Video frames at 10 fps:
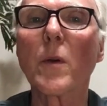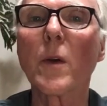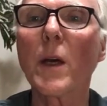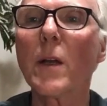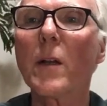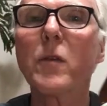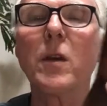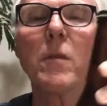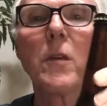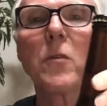Okay, let's
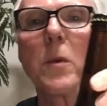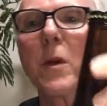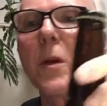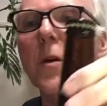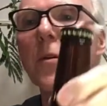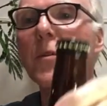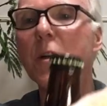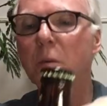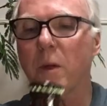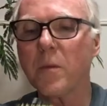give this one a go, shall we?